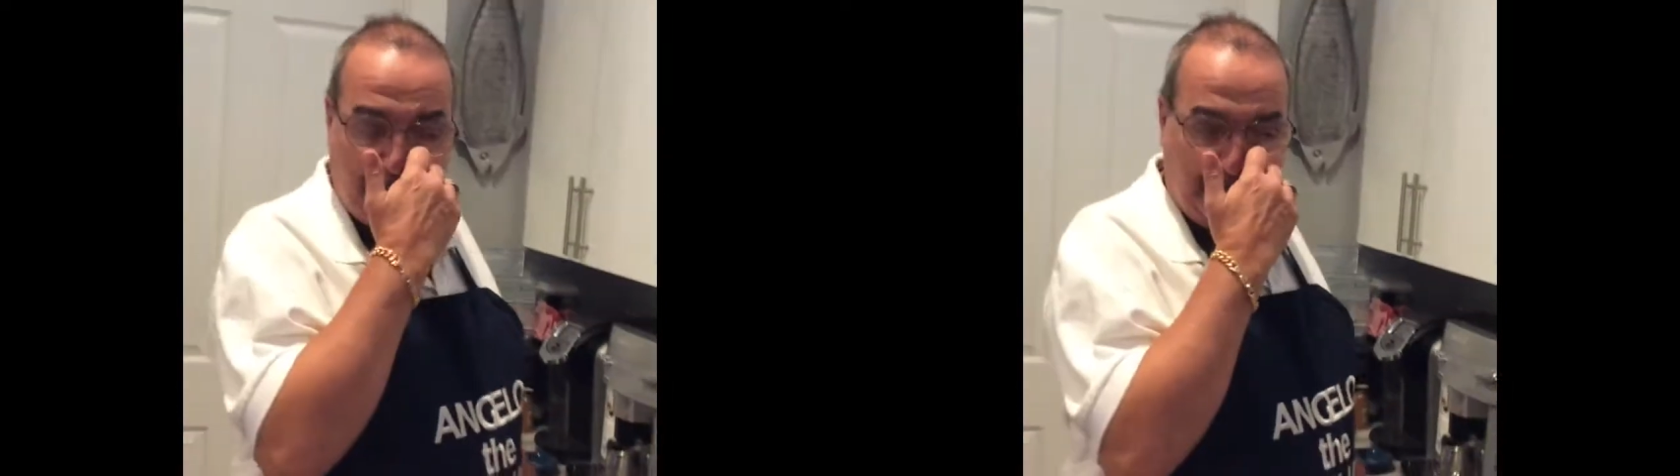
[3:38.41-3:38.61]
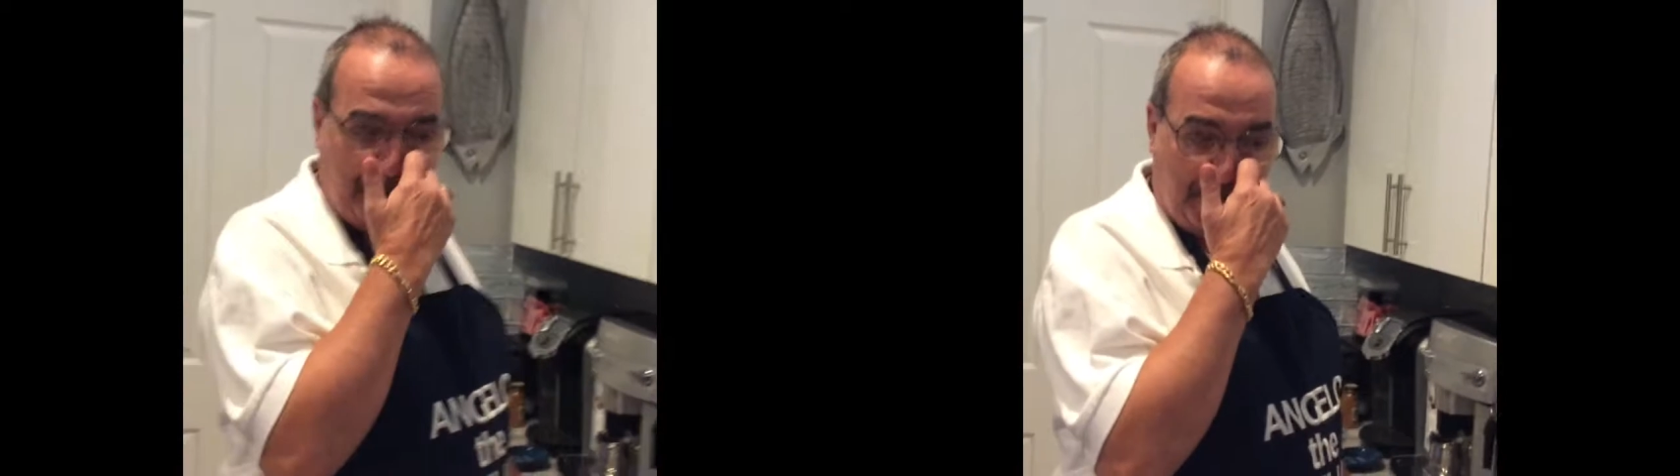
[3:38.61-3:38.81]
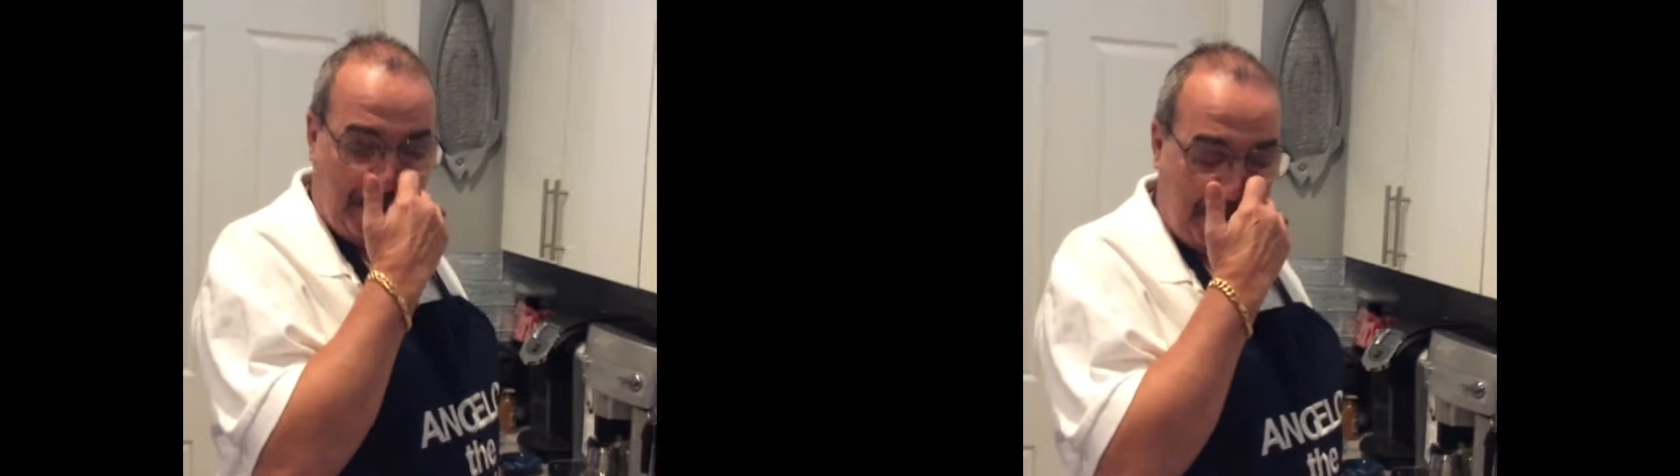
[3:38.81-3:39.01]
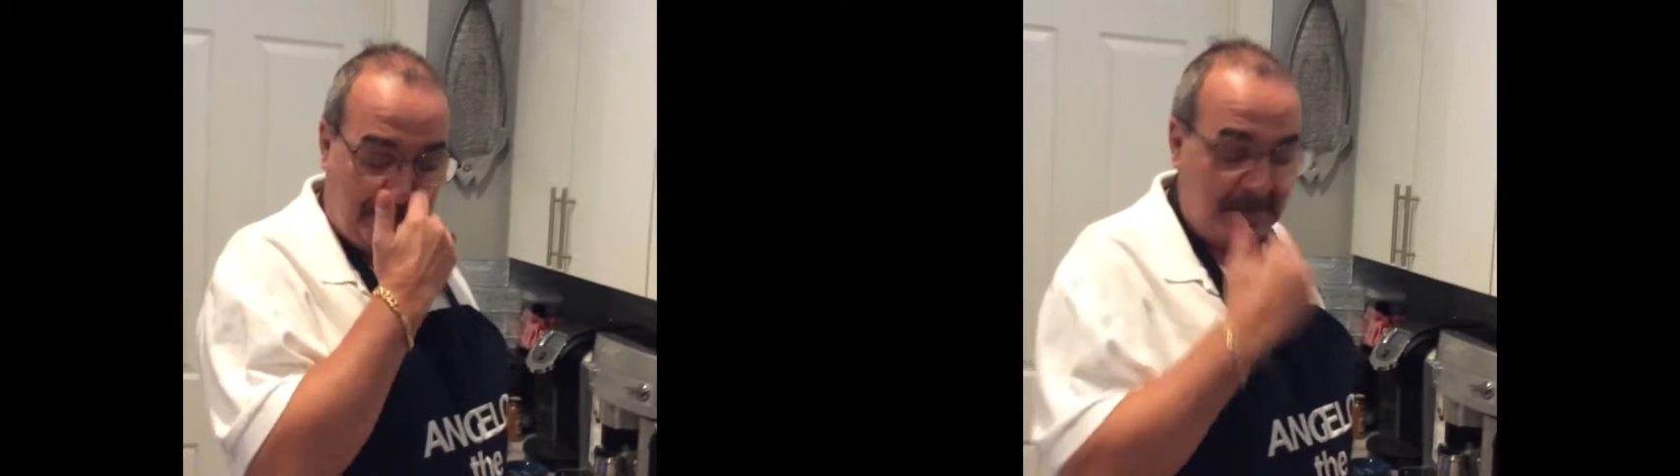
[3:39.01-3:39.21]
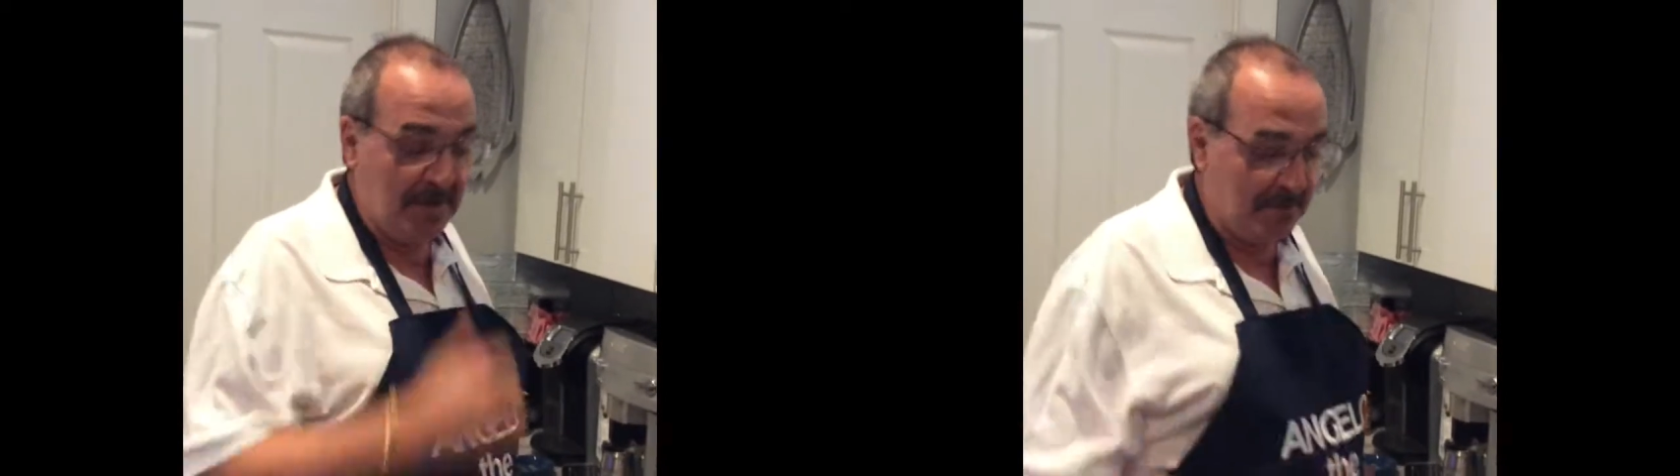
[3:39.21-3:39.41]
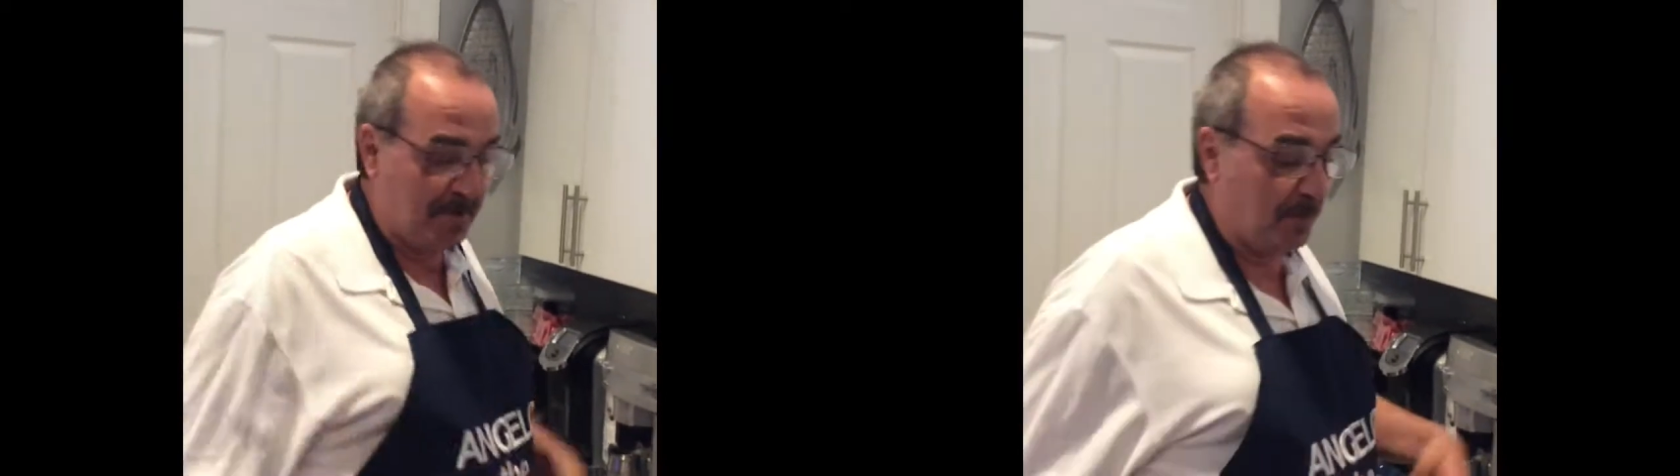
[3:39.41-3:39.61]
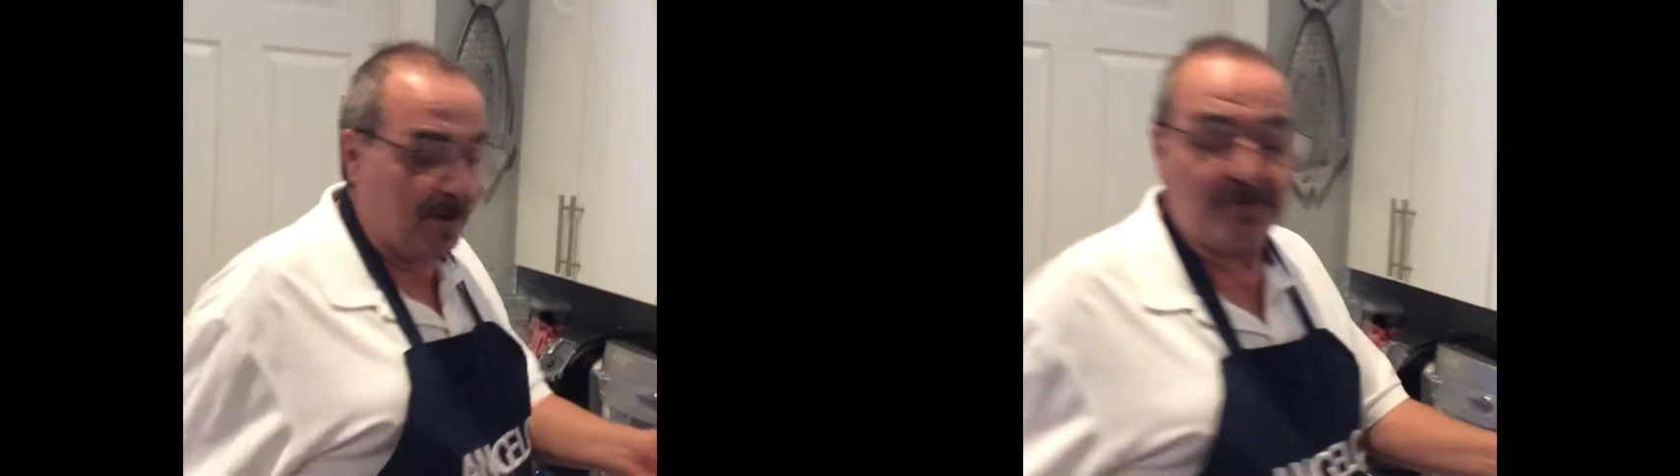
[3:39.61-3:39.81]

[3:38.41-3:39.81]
But meanwhile,